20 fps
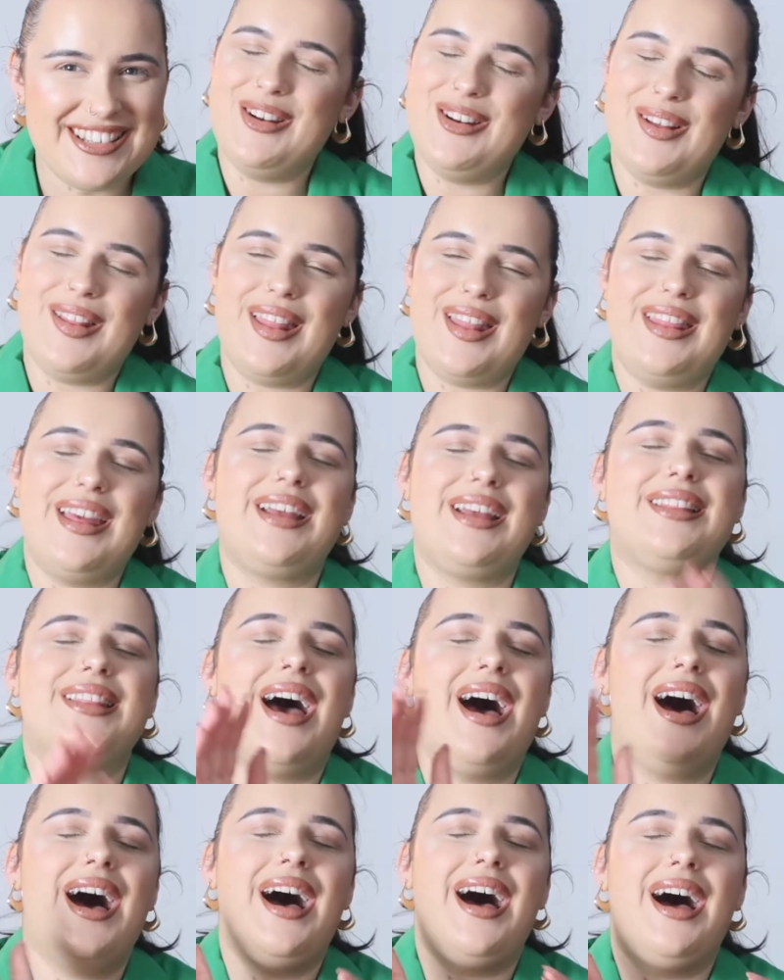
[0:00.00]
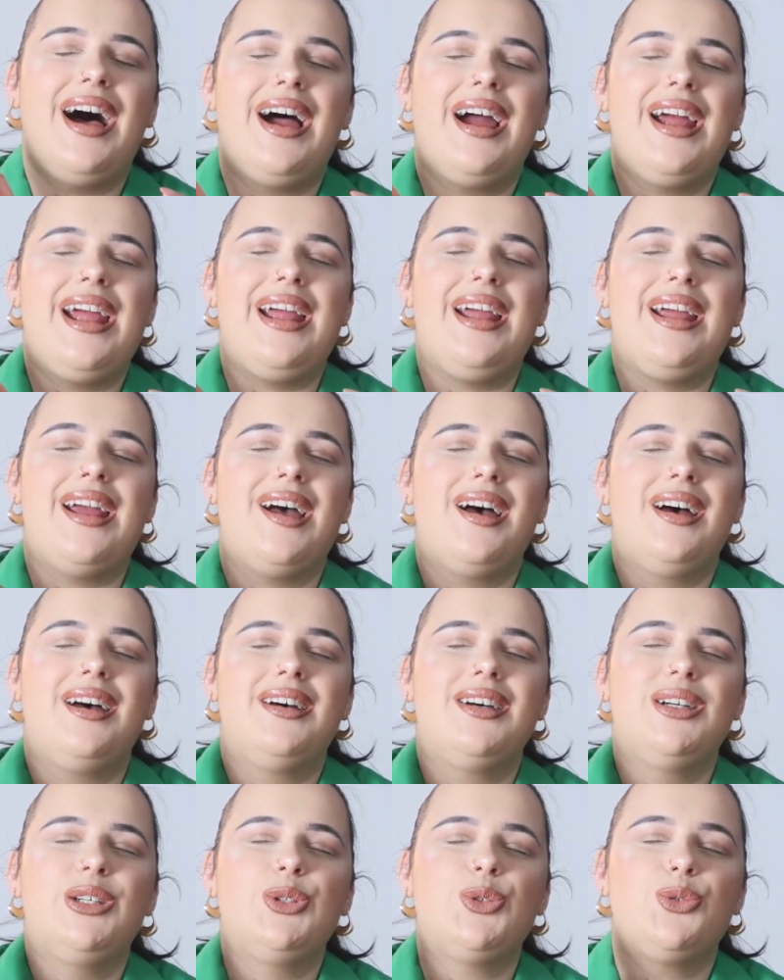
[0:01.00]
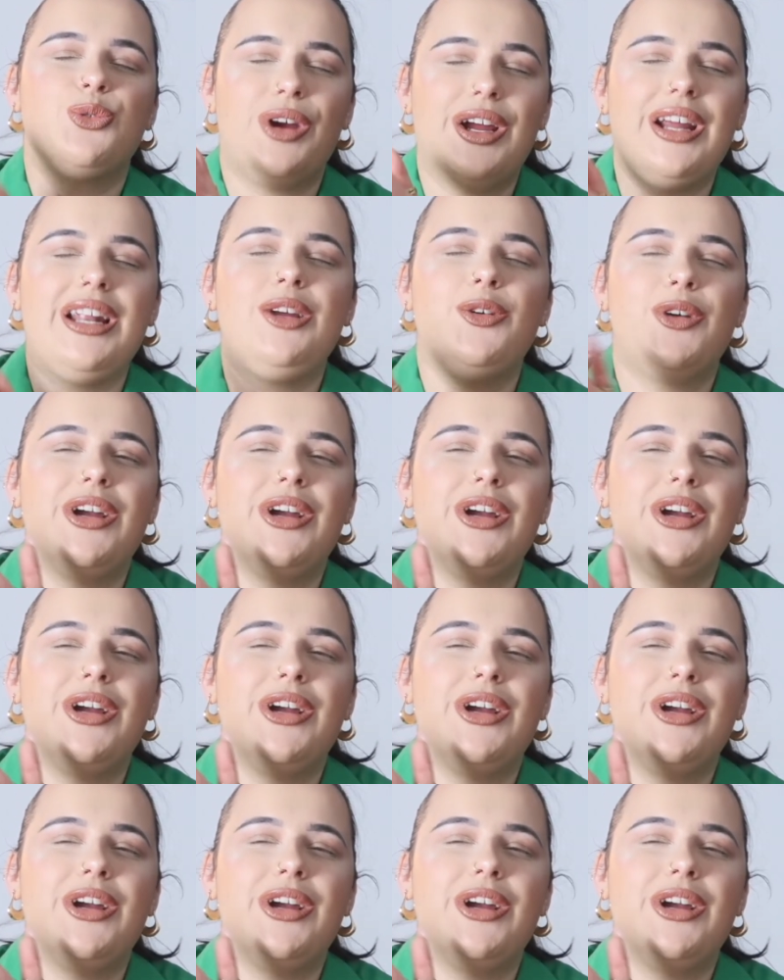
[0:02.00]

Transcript: Another thing that I really,